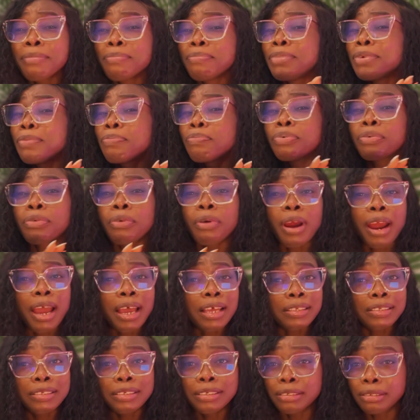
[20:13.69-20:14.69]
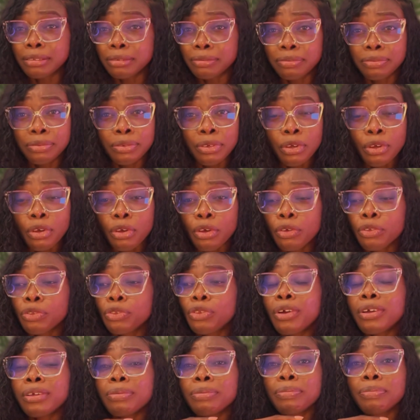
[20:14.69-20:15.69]
Be proactive.
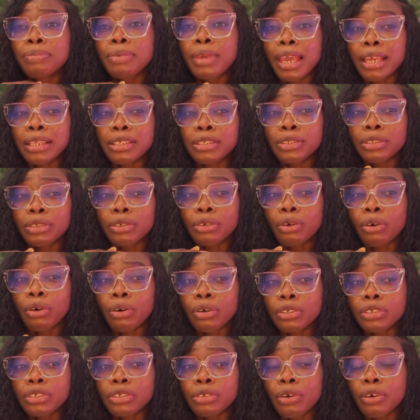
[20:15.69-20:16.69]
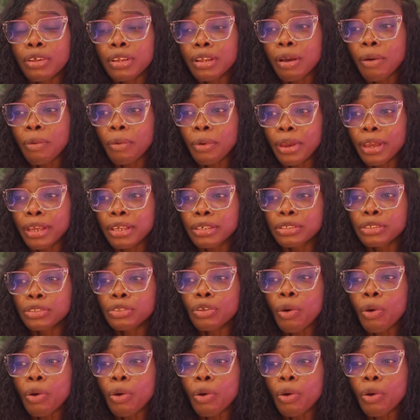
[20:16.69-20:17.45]
Don't get caught unawares.